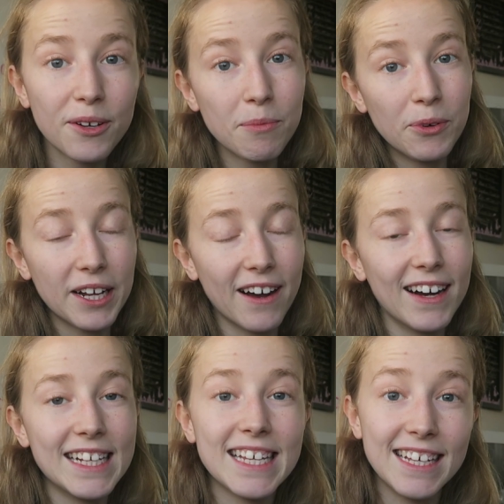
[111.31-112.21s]
Good morning
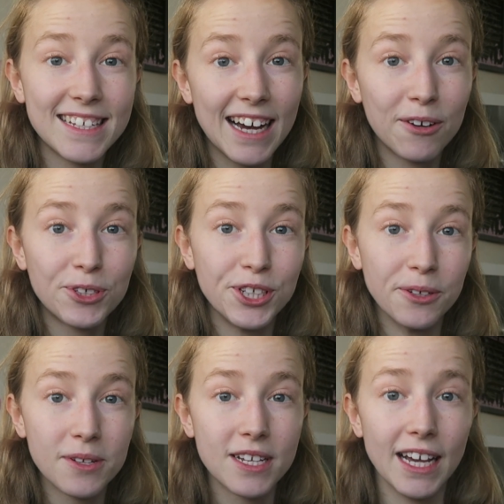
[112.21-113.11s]
guys, it is now
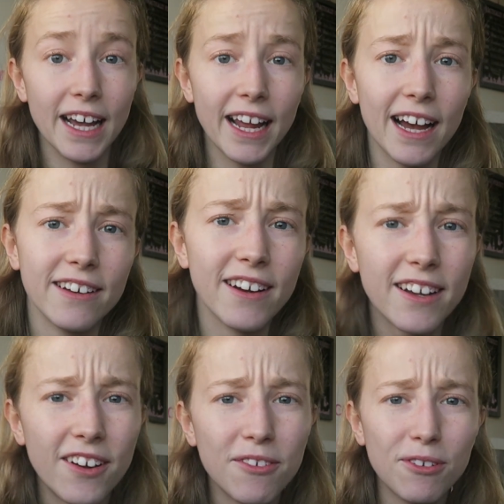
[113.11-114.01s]
Tuesday and I
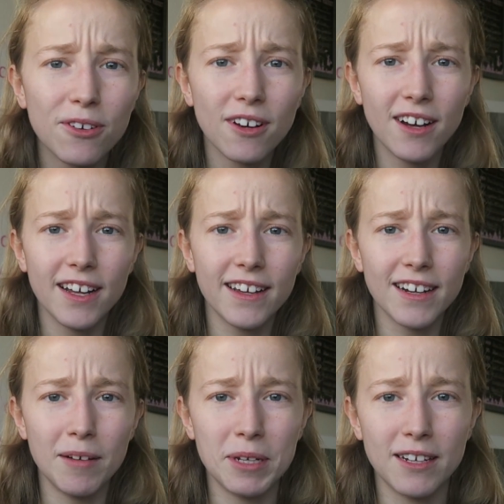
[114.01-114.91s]
kind of look
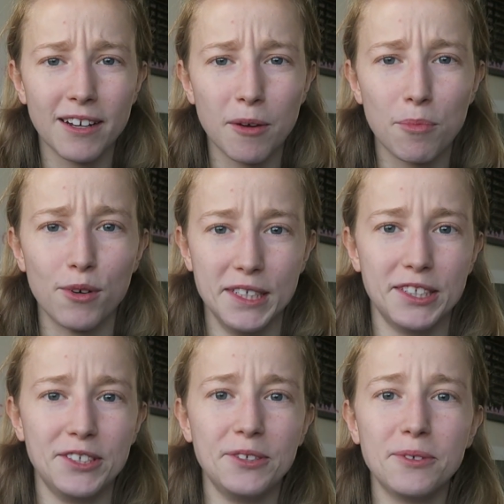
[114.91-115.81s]
like I'm in like a
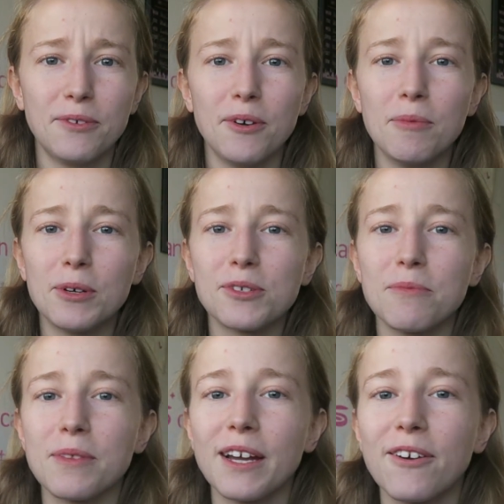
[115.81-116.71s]
prison uniform or
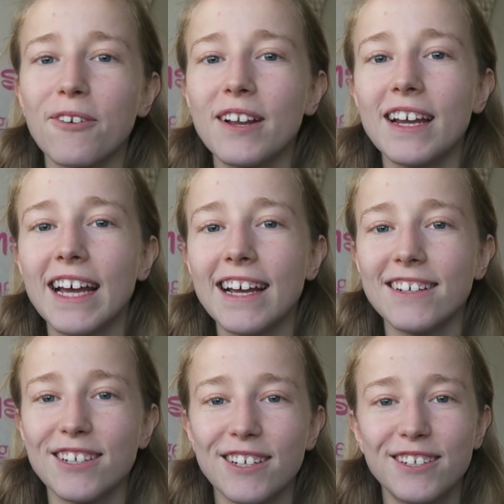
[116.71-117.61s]
something currently,
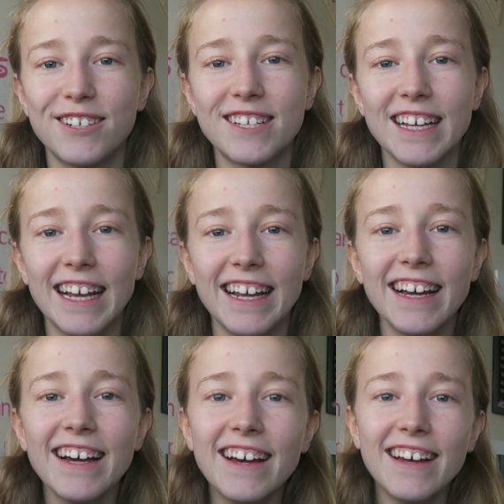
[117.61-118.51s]
because you can just
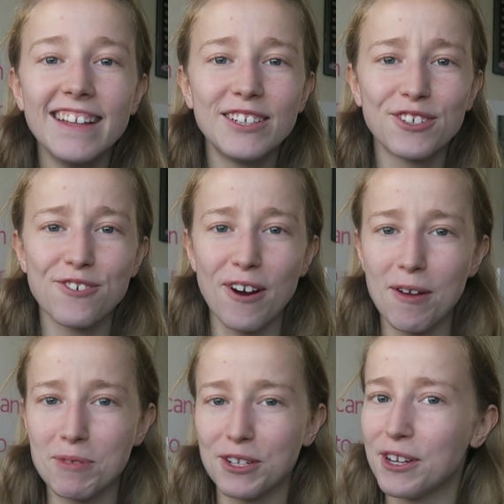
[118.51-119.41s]
see these
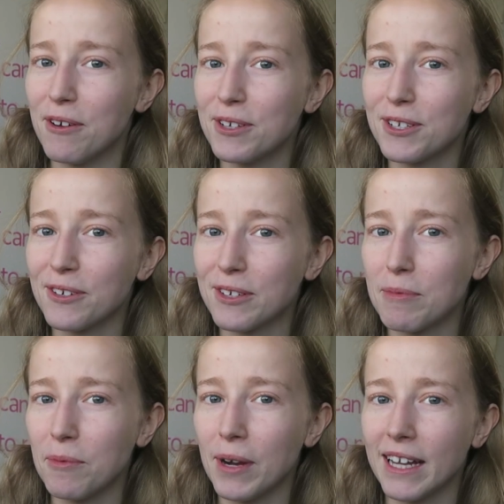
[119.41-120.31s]
stripes. I don't know, it just looks
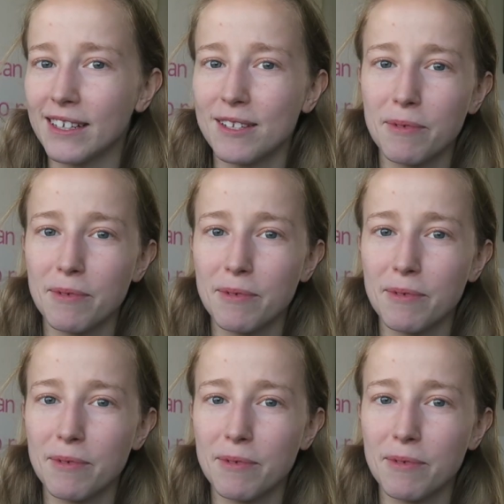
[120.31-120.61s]
a bit weird.